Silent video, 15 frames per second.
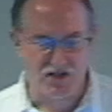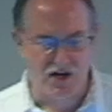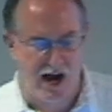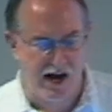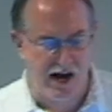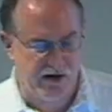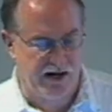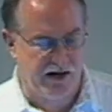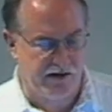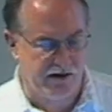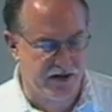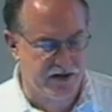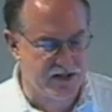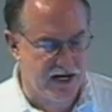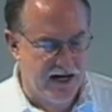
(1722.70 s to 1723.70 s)
hiring
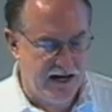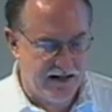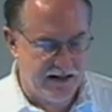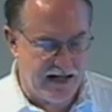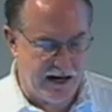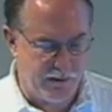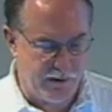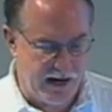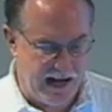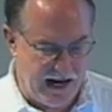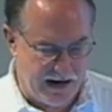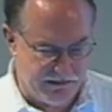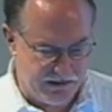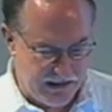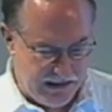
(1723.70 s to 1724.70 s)
areas that we
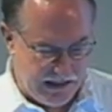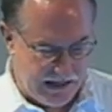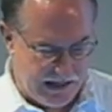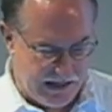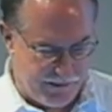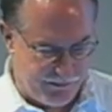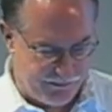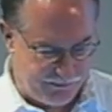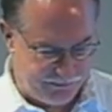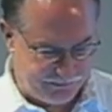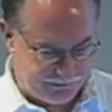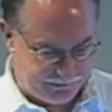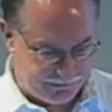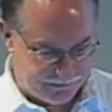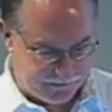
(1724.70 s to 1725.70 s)
have. Um,
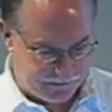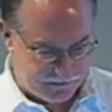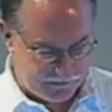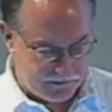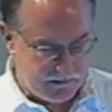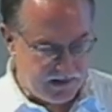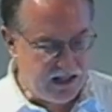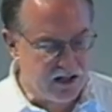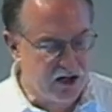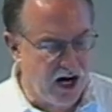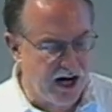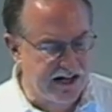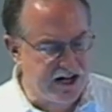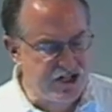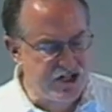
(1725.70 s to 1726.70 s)

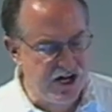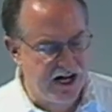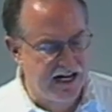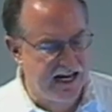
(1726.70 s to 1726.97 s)
cognition in